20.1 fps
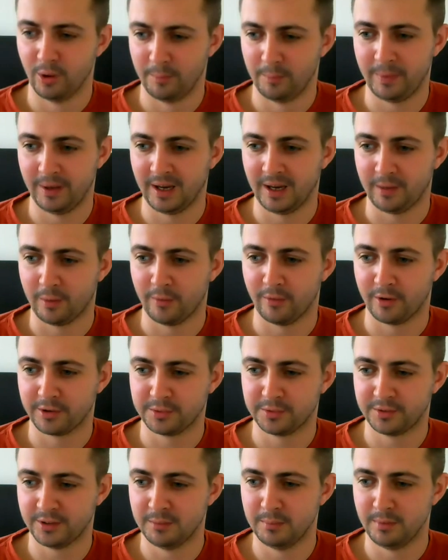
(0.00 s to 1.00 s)
a bit like what Ross
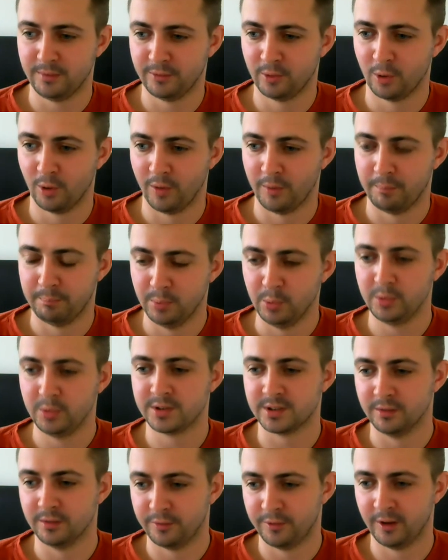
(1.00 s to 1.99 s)
was saying before, that
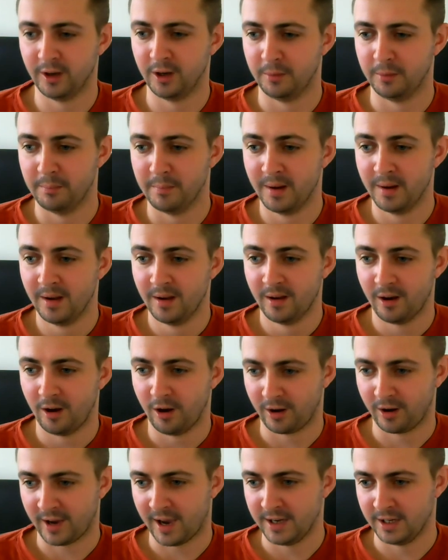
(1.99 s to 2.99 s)
books and film
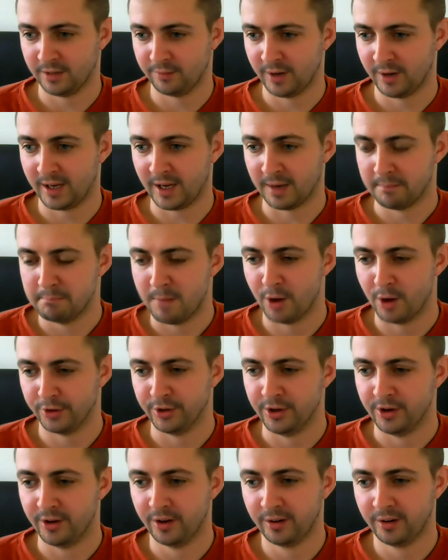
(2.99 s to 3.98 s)
are kind of like a
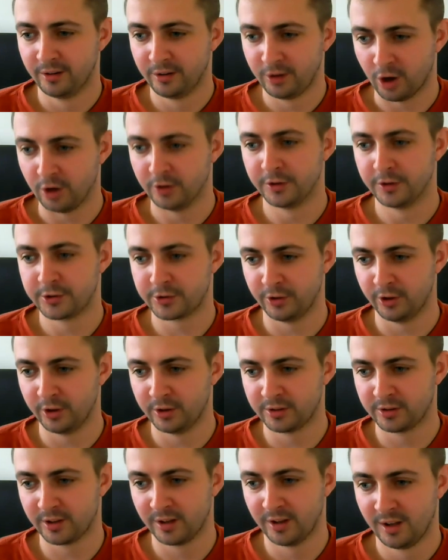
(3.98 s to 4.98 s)
modern
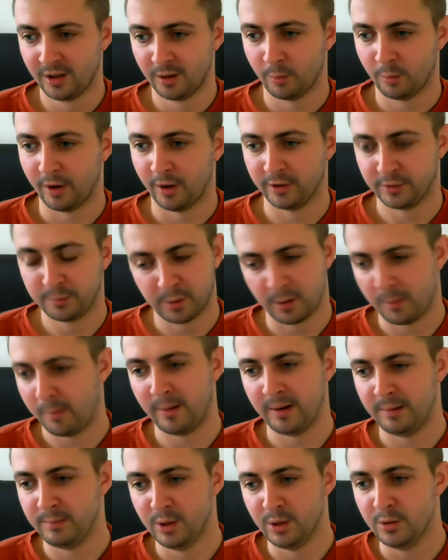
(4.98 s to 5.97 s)
construct, whereas
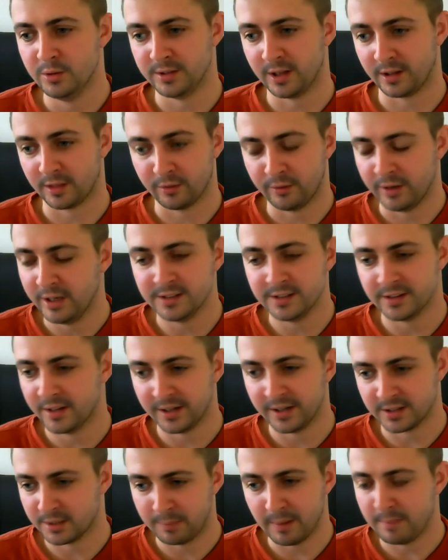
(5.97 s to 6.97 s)
probably music, the reason that
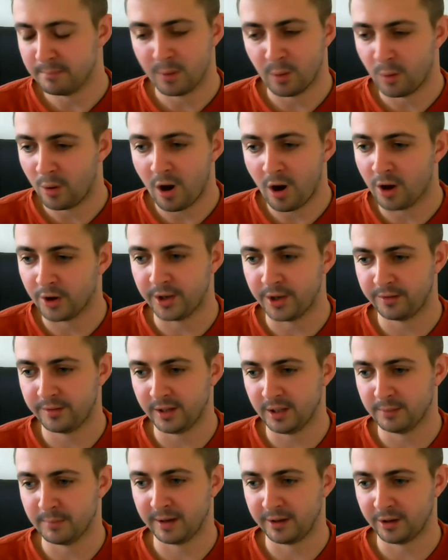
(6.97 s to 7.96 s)
it's a bit more odd that
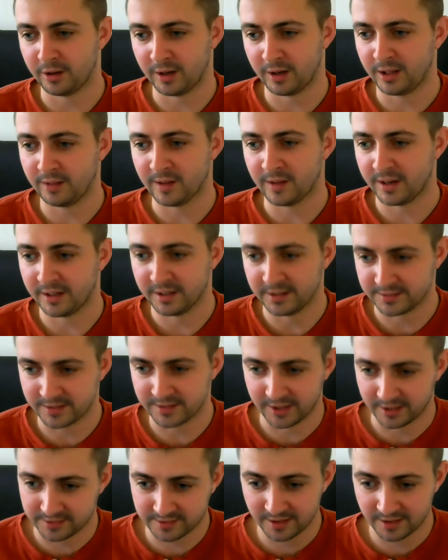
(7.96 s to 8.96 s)
you might not like that is
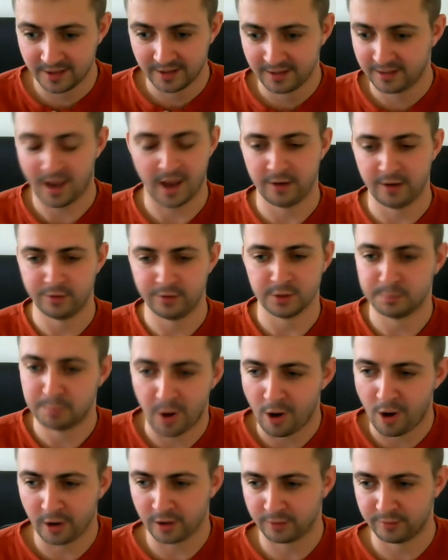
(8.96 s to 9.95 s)
that it's kind of just
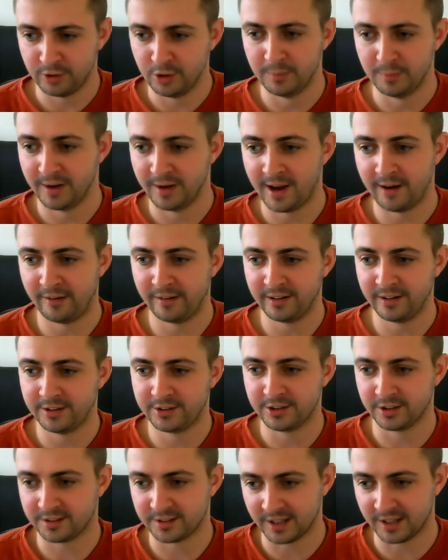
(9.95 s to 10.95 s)
part of human
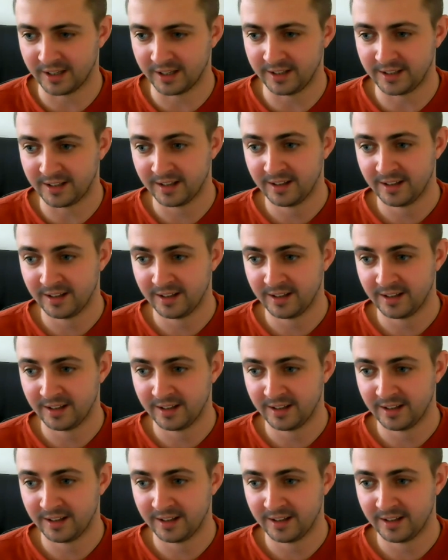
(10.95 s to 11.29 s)
heritage. It's like,